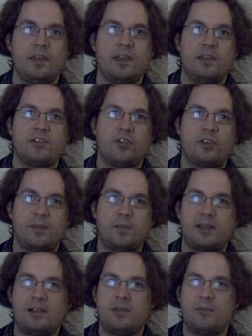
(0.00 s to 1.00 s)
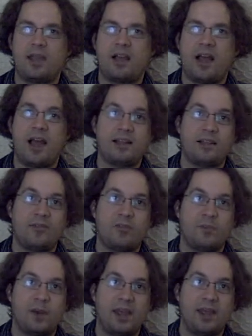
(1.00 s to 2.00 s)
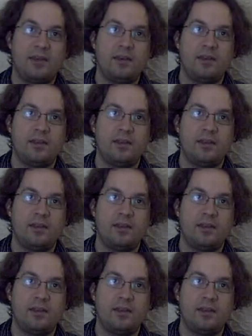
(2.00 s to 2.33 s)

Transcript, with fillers: So typically you make a high-level plan,